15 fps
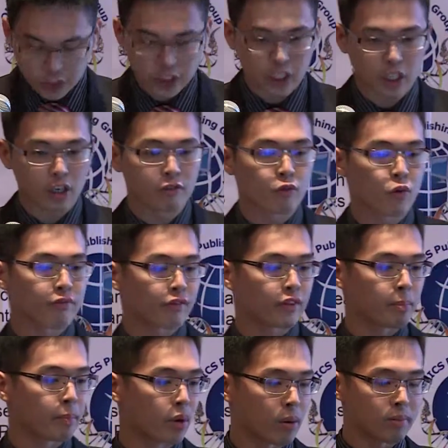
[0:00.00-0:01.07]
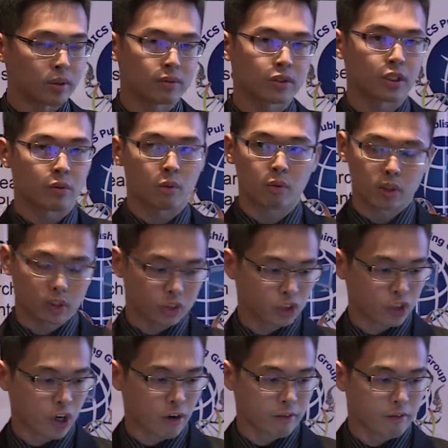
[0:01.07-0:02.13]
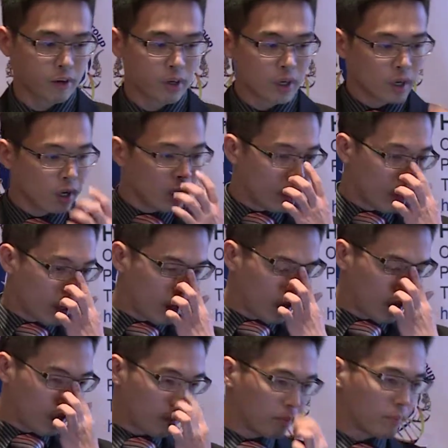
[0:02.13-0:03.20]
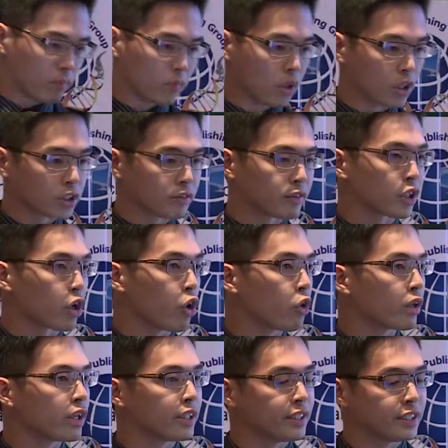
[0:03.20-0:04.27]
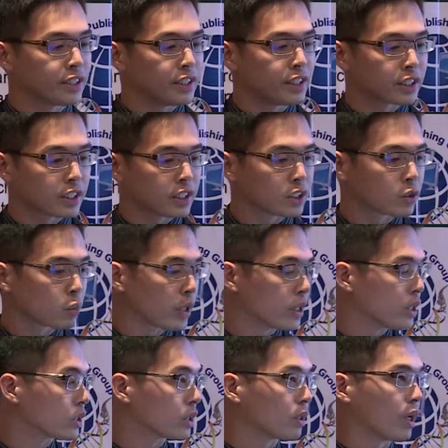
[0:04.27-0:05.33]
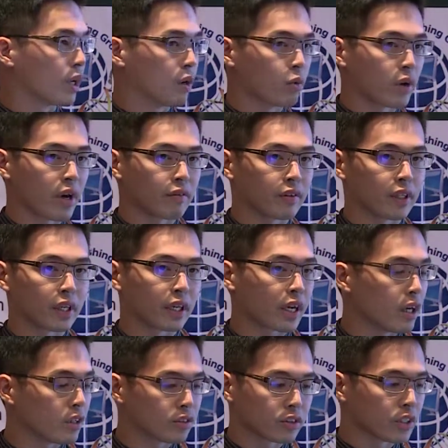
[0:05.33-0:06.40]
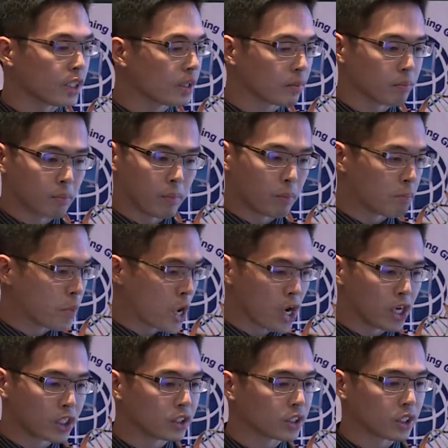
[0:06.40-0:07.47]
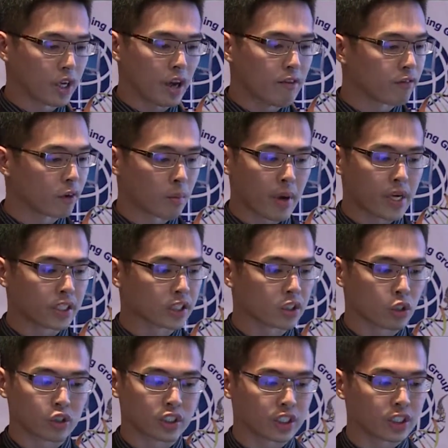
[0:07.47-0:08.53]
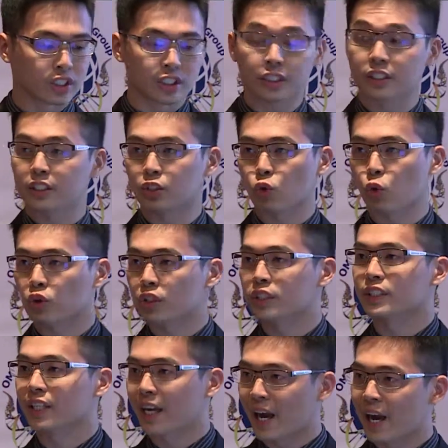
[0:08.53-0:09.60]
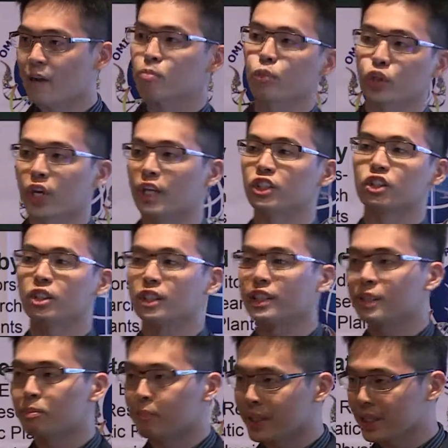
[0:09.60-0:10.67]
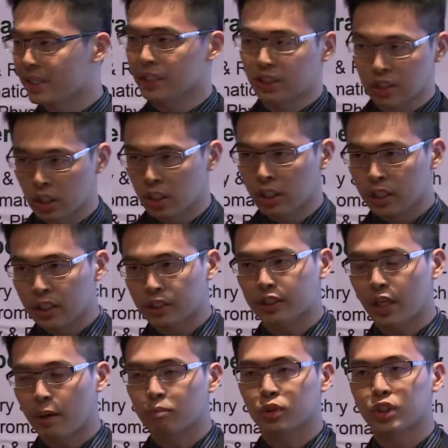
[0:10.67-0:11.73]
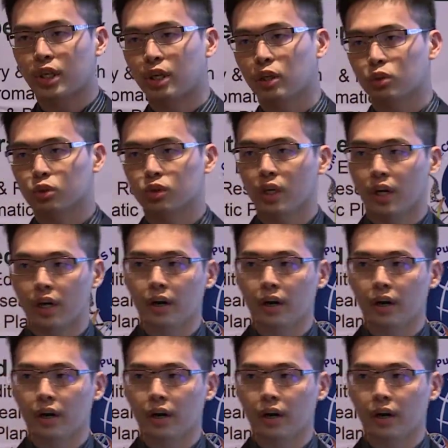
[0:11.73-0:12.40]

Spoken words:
us start off with the problems that we want to solve. Lots of the corneal diseases we have been encountering. Burns, inflammation, or genetic disorders can potentially deplete stem cells